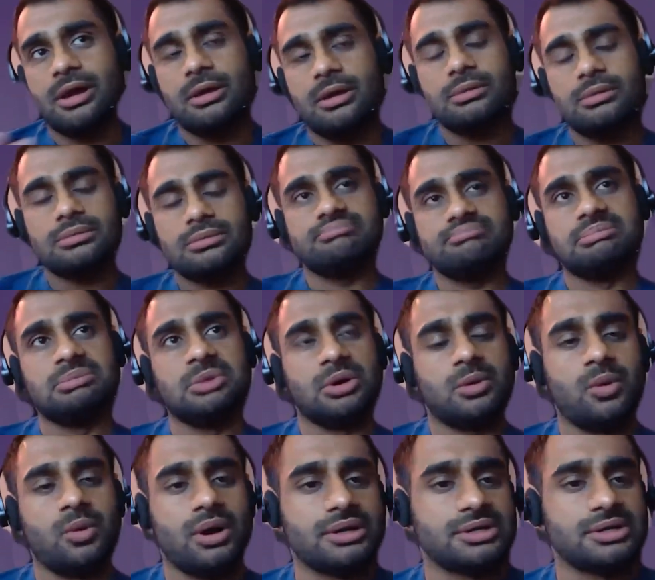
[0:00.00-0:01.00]
I'm not quite
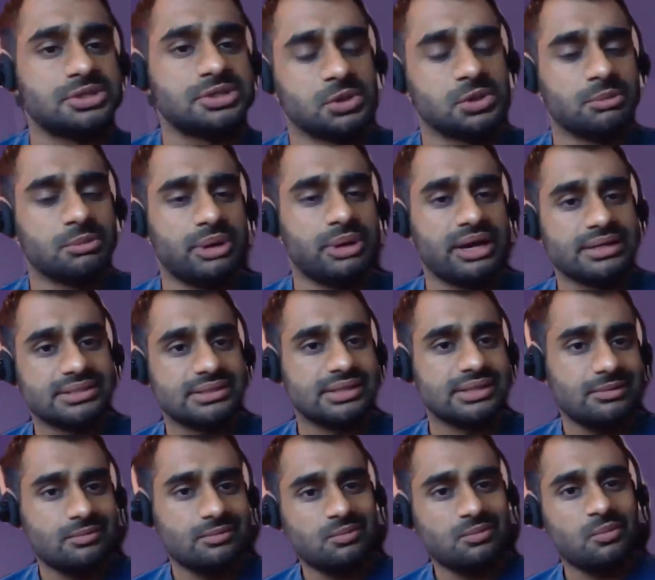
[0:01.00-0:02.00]
sure personally what
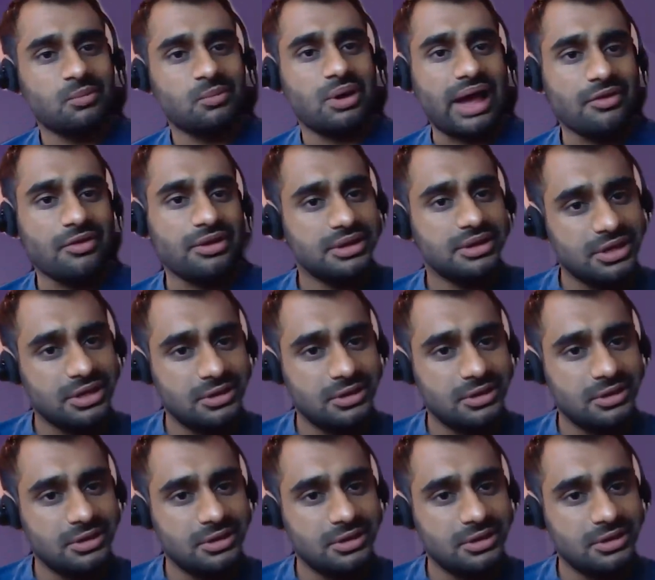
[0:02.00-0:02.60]
how they'd use it,